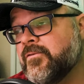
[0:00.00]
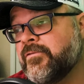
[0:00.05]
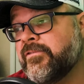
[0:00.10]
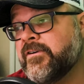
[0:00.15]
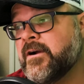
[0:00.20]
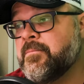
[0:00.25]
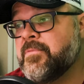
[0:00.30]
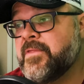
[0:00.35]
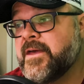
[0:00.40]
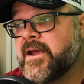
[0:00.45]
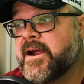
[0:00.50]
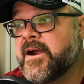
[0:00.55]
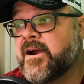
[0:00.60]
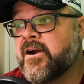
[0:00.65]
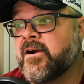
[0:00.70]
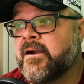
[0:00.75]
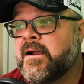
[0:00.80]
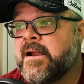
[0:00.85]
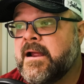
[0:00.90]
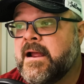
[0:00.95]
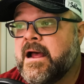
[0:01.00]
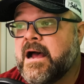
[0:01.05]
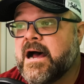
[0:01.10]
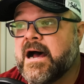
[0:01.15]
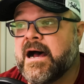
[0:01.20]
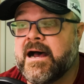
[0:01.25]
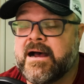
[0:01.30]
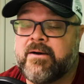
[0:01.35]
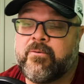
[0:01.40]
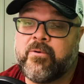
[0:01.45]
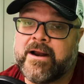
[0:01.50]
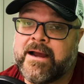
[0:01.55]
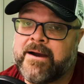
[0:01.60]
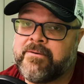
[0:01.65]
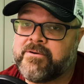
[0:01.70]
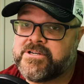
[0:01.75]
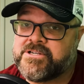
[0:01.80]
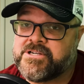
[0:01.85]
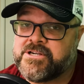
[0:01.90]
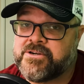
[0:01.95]
From there, uh, what I
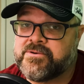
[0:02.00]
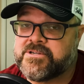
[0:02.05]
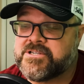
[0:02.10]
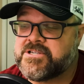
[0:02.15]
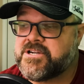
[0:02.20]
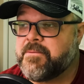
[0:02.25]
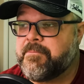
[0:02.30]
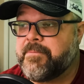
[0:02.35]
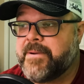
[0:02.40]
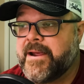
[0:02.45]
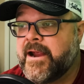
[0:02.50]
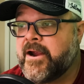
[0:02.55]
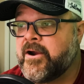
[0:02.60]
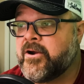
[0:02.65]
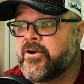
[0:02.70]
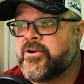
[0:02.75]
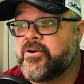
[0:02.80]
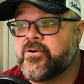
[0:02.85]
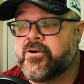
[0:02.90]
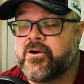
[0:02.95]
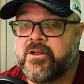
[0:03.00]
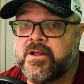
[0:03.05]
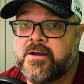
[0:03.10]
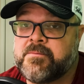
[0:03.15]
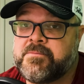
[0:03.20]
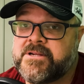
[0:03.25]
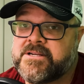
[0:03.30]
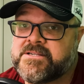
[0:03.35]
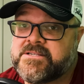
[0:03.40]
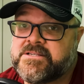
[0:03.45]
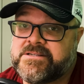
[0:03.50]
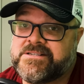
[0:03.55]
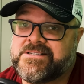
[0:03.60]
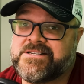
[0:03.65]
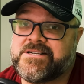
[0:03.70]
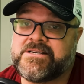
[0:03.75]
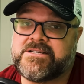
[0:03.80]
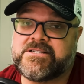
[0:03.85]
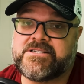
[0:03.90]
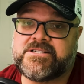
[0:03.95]
would do is compare your club
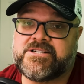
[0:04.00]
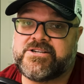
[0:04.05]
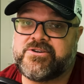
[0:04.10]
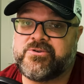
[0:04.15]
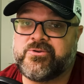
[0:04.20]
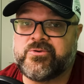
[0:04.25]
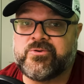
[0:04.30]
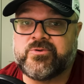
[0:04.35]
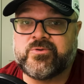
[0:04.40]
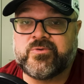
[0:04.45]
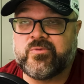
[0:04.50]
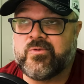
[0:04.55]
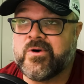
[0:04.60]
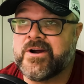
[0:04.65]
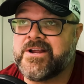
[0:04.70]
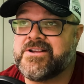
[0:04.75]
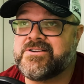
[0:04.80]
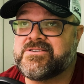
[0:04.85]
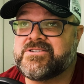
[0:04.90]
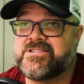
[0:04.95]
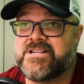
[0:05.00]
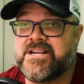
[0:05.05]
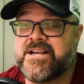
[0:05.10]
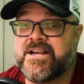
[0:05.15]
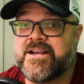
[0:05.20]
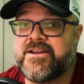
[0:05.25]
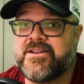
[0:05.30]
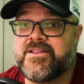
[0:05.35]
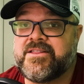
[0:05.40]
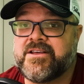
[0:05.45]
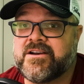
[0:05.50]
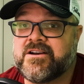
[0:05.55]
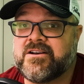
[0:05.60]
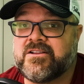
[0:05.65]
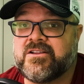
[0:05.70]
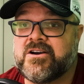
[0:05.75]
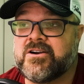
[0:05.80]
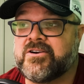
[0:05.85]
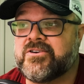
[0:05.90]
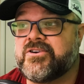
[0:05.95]
distances to what you see the
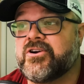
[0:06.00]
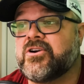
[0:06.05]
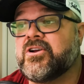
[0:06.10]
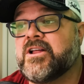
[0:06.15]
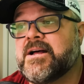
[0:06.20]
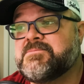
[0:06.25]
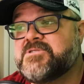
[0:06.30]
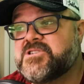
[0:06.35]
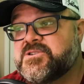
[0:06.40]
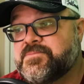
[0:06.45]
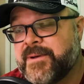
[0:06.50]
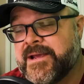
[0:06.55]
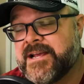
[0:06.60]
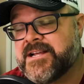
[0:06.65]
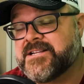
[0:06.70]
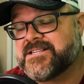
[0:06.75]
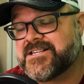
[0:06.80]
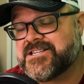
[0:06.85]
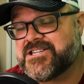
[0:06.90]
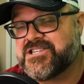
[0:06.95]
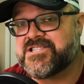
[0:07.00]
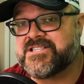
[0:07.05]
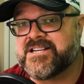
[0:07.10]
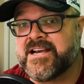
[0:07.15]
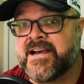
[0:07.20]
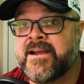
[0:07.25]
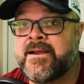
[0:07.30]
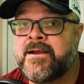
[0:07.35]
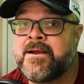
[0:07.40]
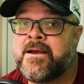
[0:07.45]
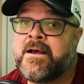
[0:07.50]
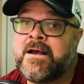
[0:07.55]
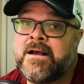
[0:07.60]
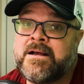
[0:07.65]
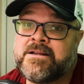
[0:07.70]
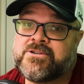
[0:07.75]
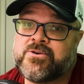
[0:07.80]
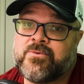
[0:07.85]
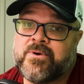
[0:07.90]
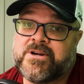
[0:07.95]
cl- or your club speeds, I should say,
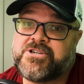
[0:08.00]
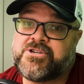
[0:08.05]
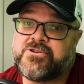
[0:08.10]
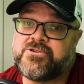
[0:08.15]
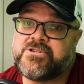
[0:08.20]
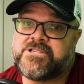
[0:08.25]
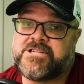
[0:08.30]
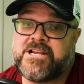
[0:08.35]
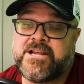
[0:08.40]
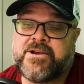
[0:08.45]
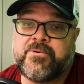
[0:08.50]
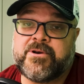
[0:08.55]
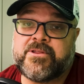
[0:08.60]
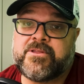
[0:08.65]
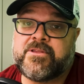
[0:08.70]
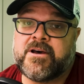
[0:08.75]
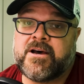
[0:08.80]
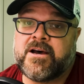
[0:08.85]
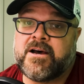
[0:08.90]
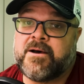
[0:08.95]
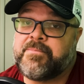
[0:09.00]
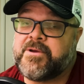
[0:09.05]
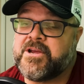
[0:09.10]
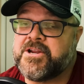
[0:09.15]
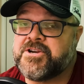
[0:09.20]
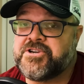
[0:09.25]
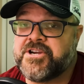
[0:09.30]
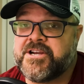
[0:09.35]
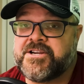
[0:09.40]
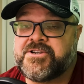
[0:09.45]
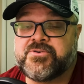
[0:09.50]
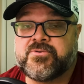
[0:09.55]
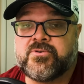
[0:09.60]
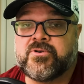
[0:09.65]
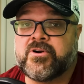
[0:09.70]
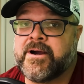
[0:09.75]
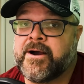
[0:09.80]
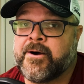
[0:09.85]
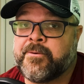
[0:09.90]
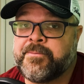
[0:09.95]
to what you see with uh, PGA
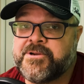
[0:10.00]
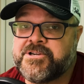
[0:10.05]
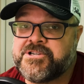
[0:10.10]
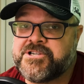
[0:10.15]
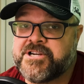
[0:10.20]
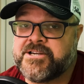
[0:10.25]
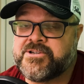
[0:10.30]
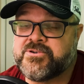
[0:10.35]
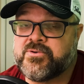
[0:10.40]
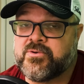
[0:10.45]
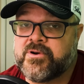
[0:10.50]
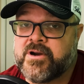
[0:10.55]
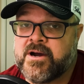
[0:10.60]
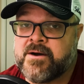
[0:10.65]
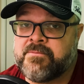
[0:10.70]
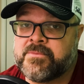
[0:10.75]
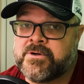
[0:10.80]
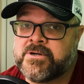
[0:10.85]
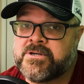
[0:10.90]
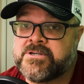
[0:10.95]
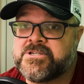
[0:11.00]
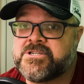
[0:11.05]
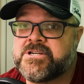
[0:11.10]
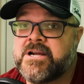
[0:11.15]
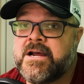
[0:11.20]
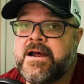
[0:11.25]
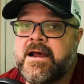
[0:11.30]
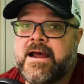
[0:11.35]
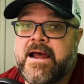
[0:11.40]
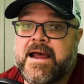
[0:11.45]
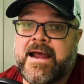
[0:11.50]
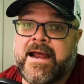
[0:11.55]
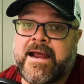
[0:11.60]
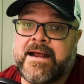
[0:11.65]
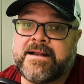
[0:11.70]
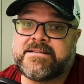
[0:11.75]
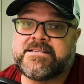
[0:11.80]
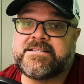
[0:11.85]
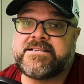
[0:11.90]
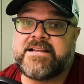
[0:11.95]
Tour or LPGA Tour numbers,
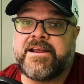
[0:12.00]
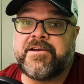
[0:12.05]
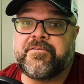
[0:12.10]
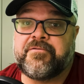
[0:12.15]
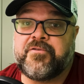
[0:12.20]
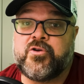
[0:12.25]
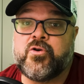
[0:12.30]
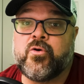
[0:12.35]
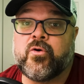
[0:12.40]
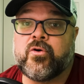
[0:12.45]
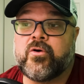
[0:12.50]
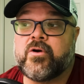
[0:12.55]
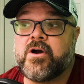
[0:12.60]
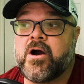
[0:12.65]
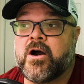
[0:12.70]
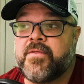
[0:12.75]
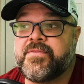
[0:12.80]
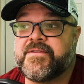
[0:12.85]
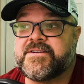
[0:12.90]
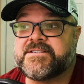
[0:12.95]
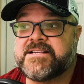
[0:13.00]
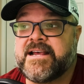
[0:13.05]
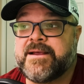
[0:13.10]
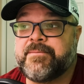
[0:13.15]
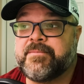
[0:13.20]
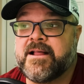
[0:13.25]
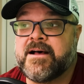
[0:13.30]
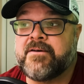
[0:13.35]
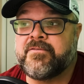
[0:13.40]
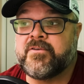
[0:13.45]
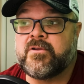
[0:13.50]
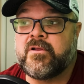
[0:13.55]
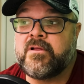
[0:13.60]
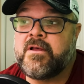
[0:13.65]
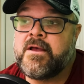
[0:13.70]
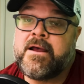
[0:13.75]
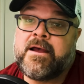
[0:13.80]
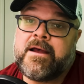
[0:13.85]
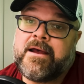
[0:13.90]
and see if you're on the same level.